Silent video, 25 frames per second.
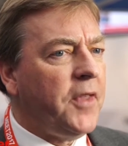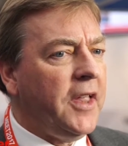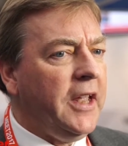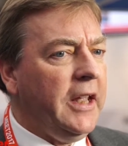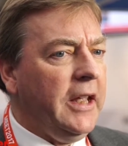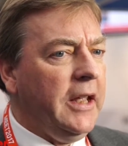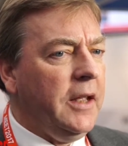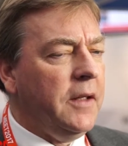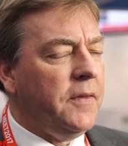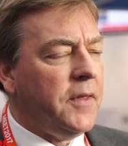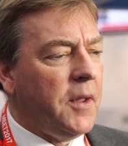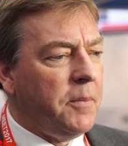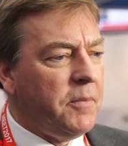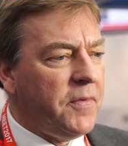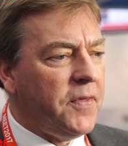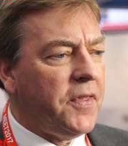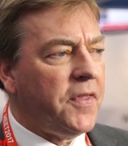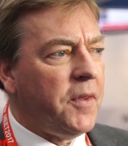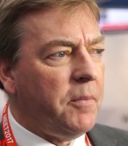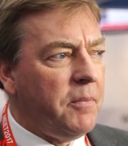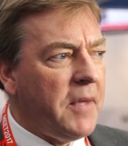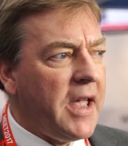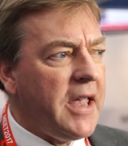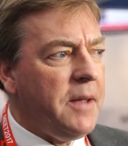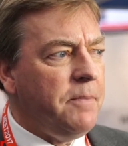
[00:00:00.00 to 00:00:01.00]
the, the,
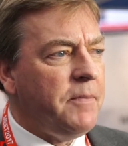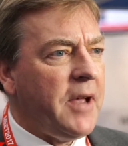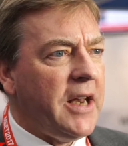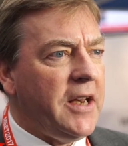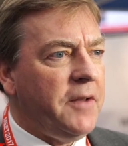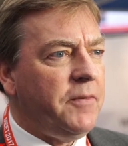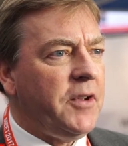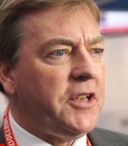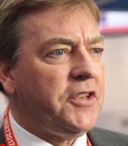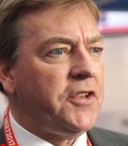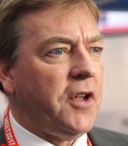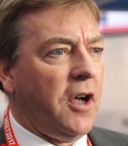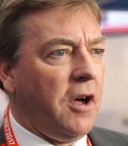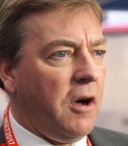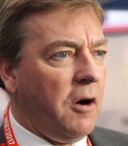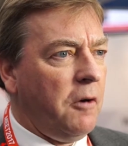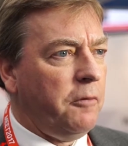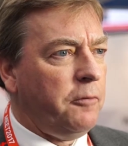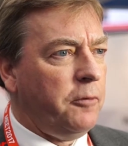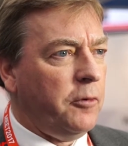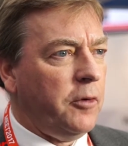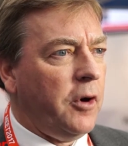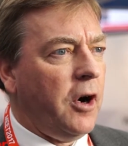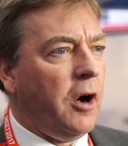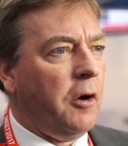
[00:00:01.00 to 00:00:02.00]
the, main benefits are
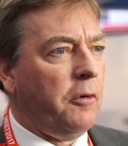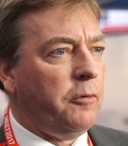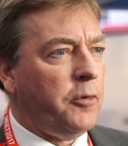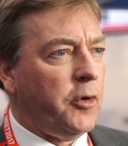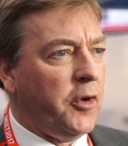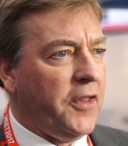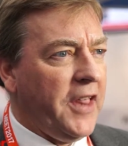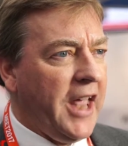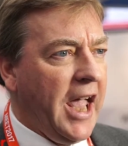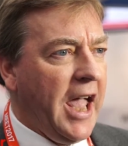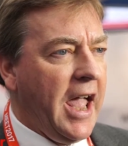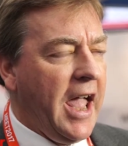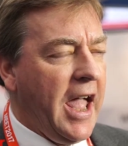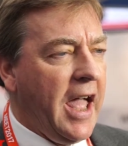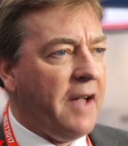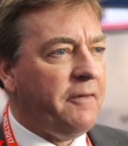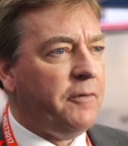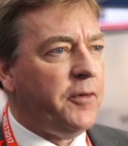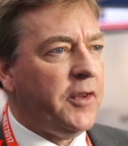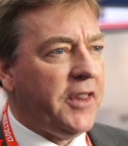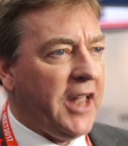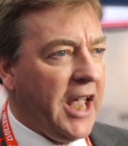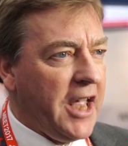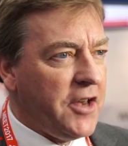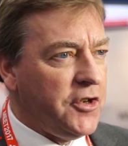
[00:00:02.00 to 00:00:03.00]
for, are for, the,
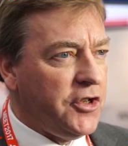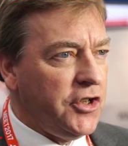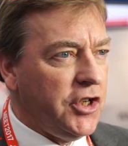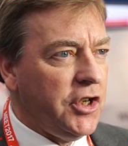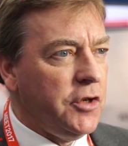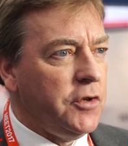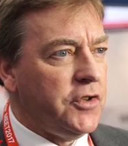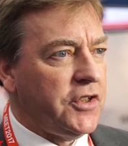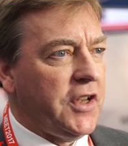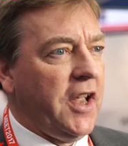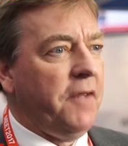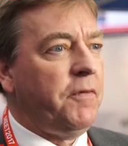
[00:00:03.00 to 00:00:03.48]
for the end user.